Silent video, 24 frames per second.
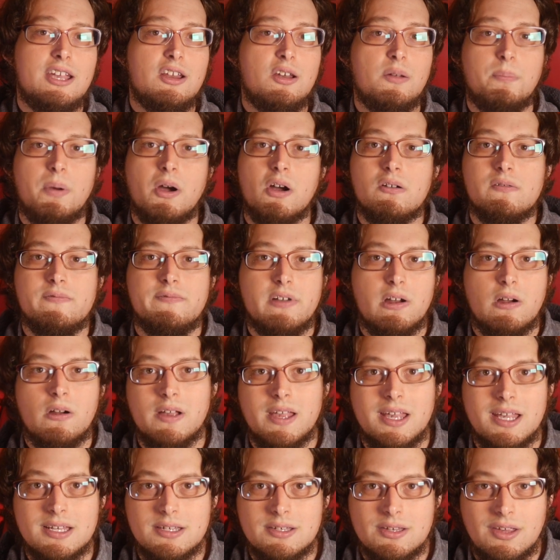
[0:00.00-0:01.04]
it apart very
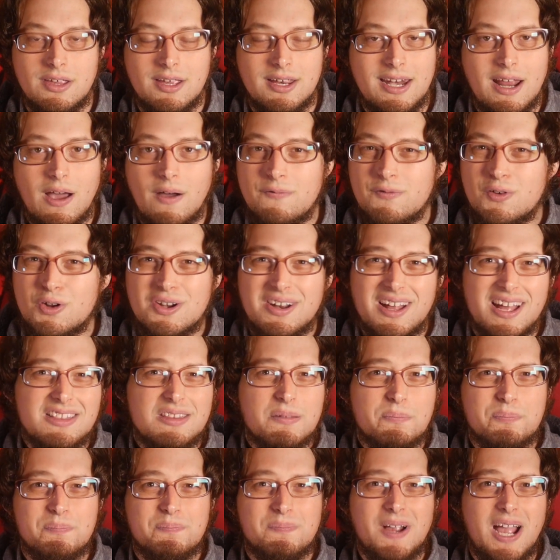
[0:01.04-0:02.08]
easily. Now, if you're not
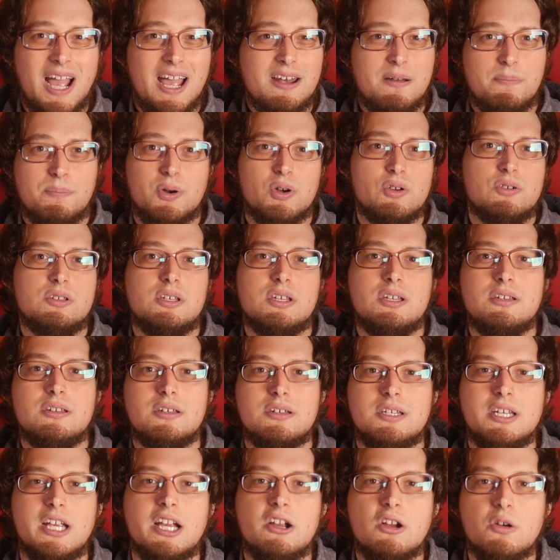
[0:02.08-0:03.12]
the kind of person
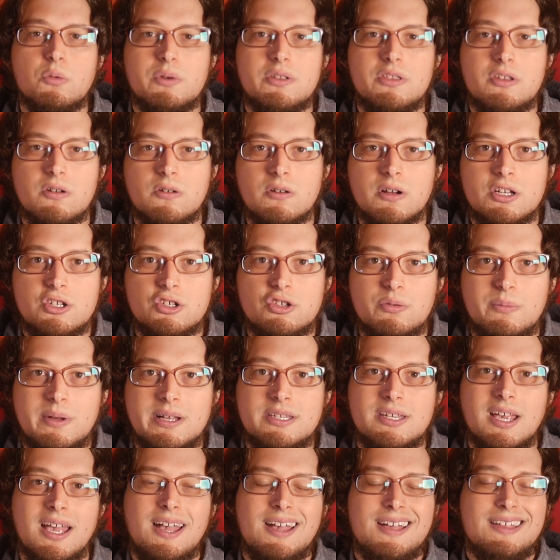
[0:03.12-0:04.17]
to tinker with your
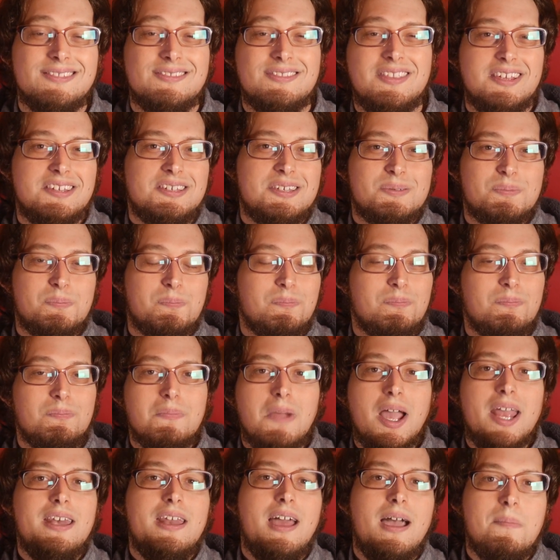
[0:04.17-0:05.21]
instruments, this
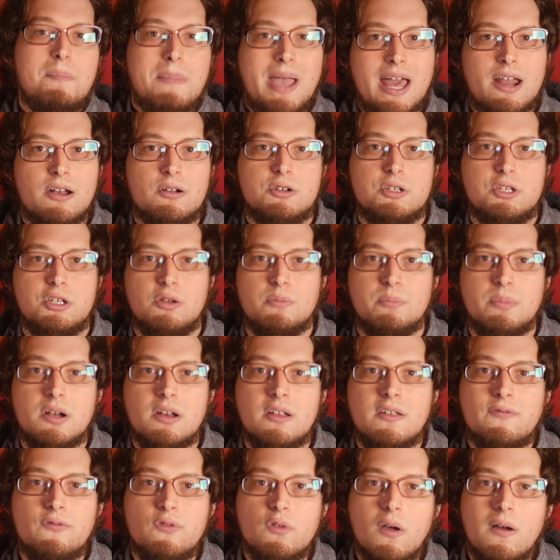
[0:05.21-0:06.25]
might not matter to you. But
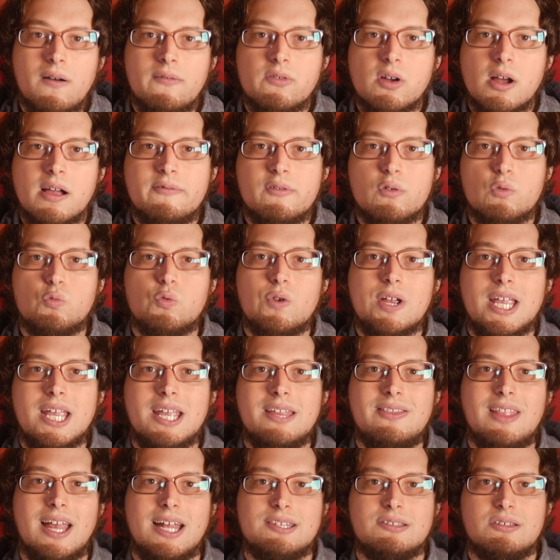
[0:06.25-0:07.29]
if you ever have a
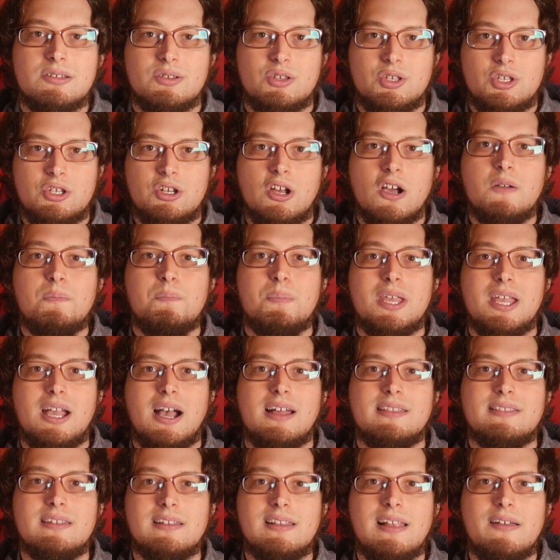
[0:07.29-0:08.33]
reed that's stuck
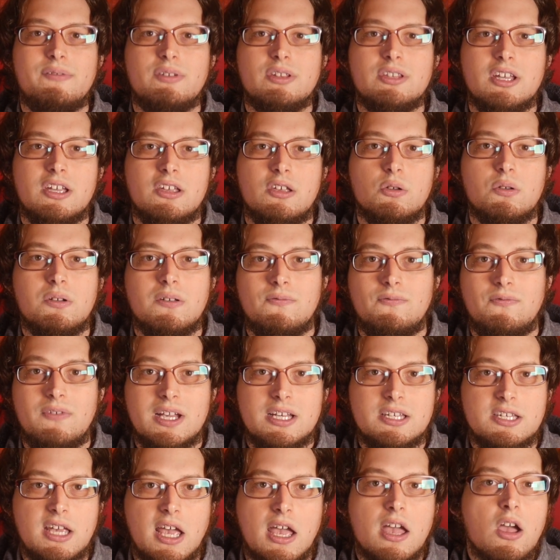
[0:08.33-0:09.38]
beyond the level that you can
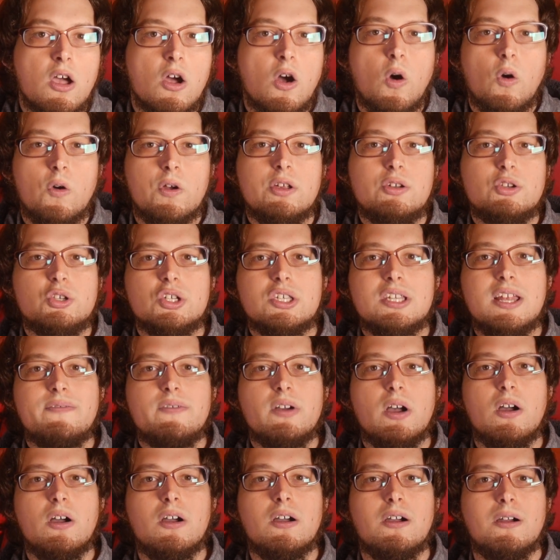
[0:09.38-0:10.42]
fix it, or you just have
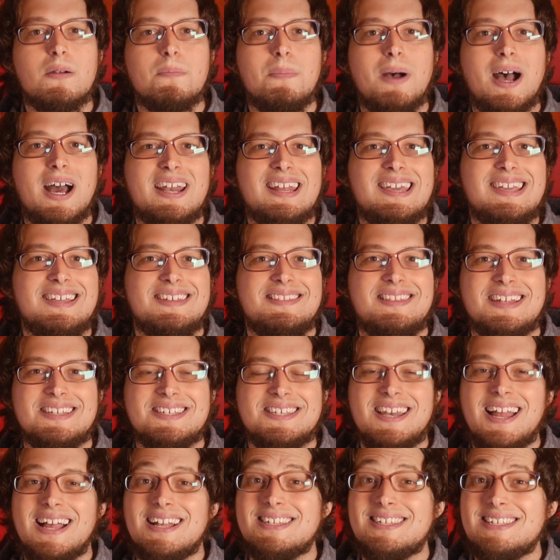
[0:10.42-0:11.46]
a harmonica
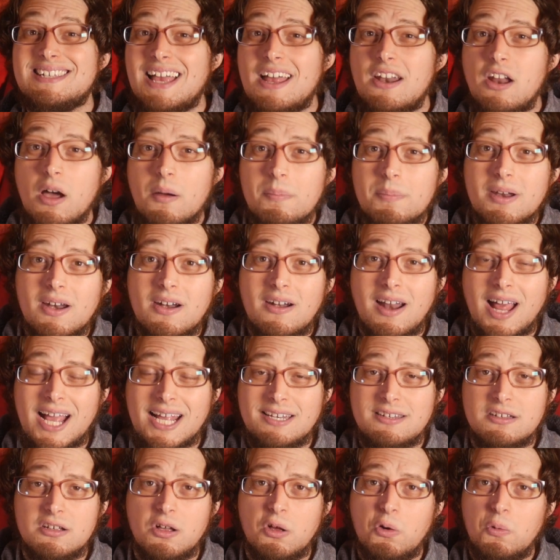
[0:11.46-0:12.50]
that's not set up in an
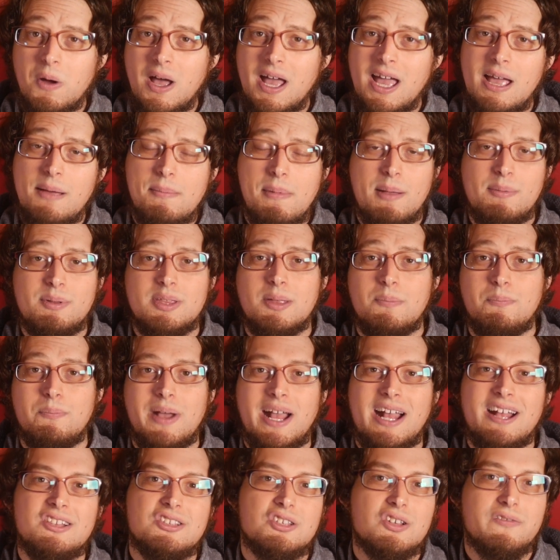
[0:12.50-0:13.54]
ideal way, maybe the
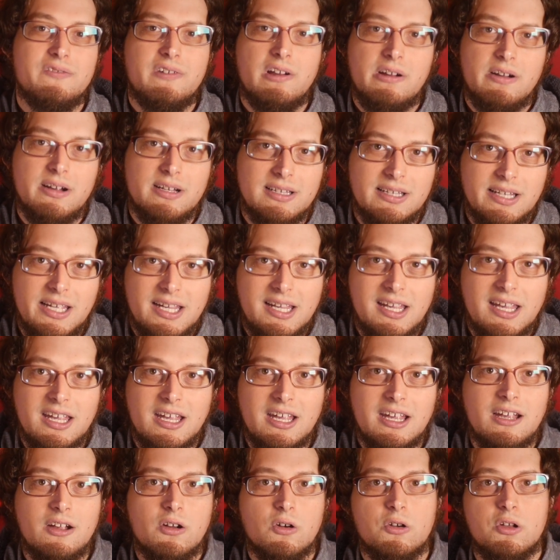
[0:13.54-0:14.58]
bends are very
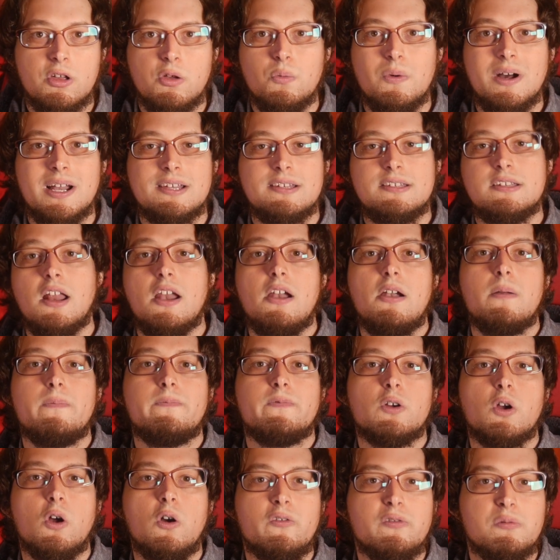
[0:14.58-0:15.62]
leaky, or you want to set it up
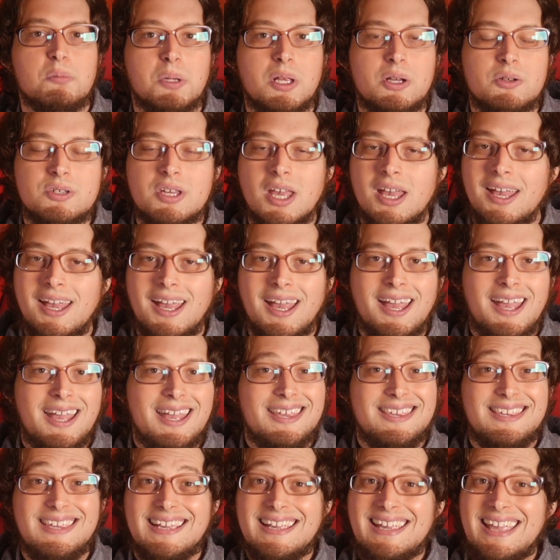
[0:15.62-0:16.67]
for overblows,
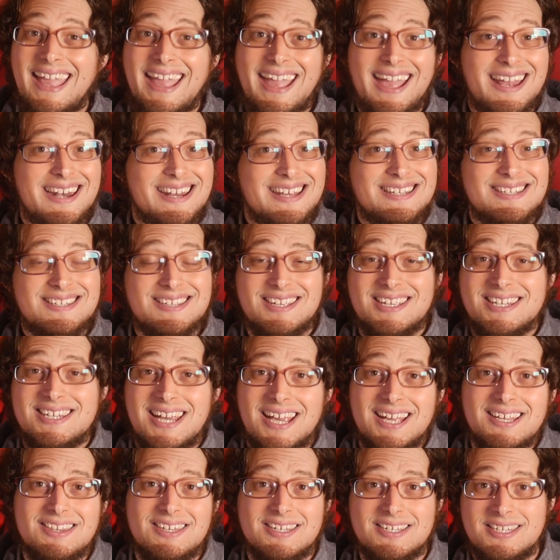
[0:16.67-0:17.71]
you can't easily
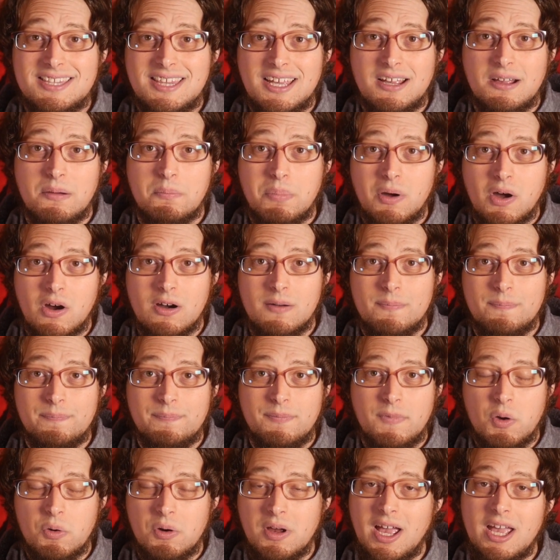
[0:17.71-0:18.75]
take this thing apart,
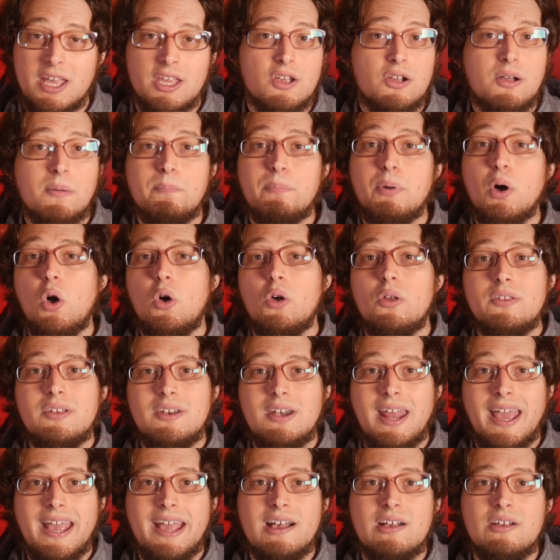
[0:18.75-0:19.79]
okay? You could pull the
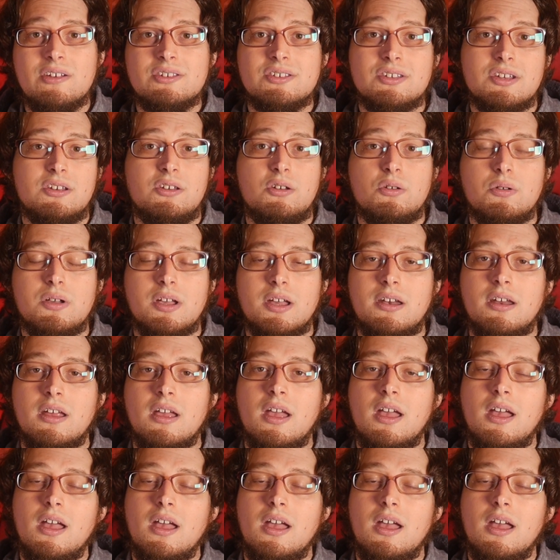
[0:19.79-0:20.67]
nails and you could